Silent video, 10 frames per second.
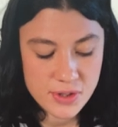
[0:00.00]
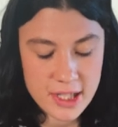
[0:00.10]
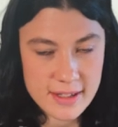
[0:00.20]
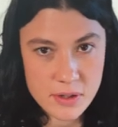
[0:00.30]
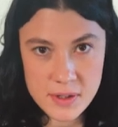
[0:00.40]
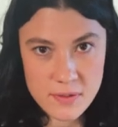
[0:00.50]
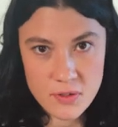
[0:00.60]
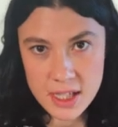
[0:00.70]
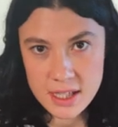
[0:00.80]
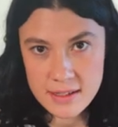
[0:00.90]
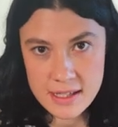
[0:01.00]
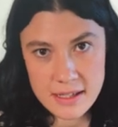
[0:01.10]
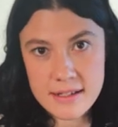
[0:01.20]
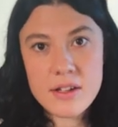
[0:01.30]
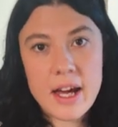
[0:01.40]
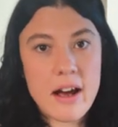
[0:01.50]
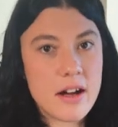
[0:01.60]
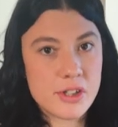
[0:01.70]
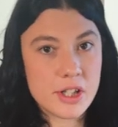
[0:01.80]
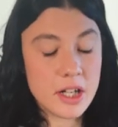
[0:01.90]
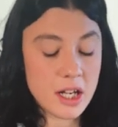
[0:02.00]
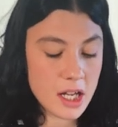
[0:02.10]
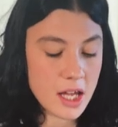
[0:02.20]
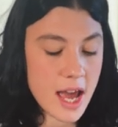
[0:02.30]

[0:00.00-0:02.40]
exclusively cine still 800.